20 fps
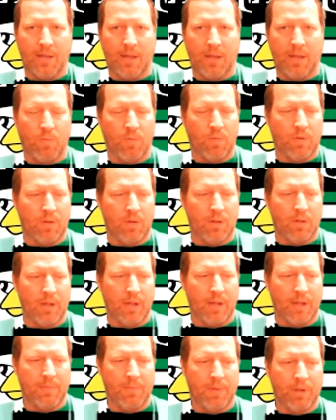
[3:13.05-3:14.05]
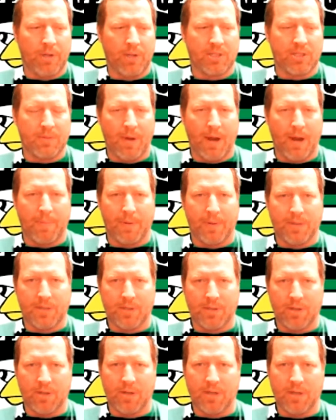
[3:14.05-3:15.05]
and then we'll look at some
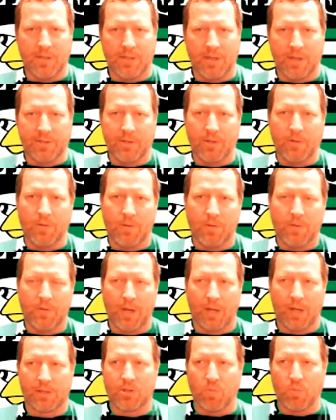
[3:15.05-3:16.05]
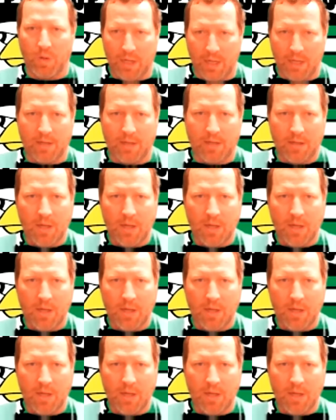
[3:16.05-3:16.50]
opportunities also next week